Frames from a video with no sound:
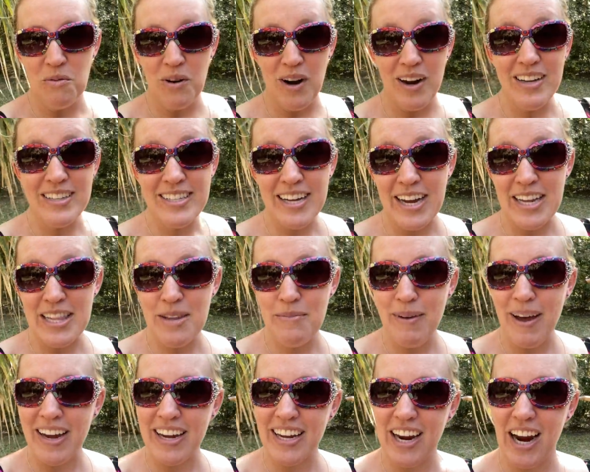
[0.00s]
We're outside in the
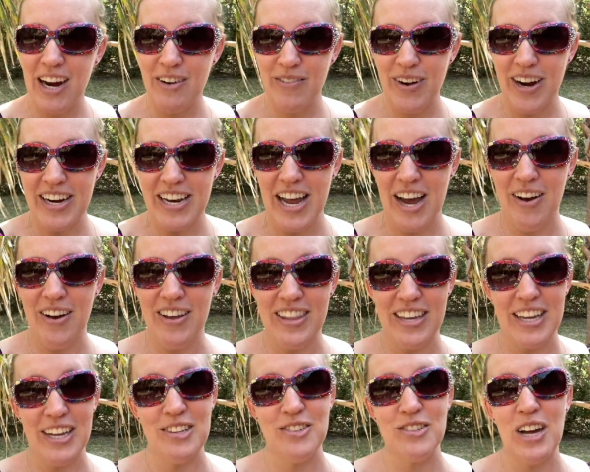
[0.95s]
backyard right now
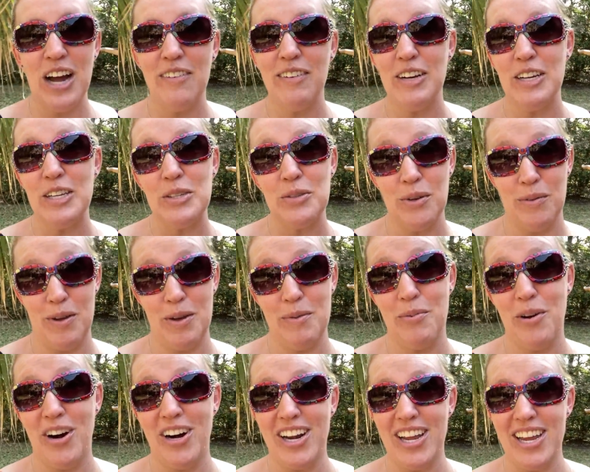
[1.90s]
and the kids are having a
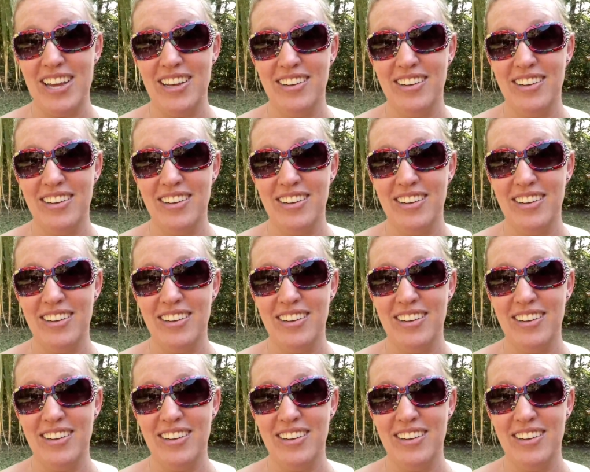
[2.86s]
swimming party.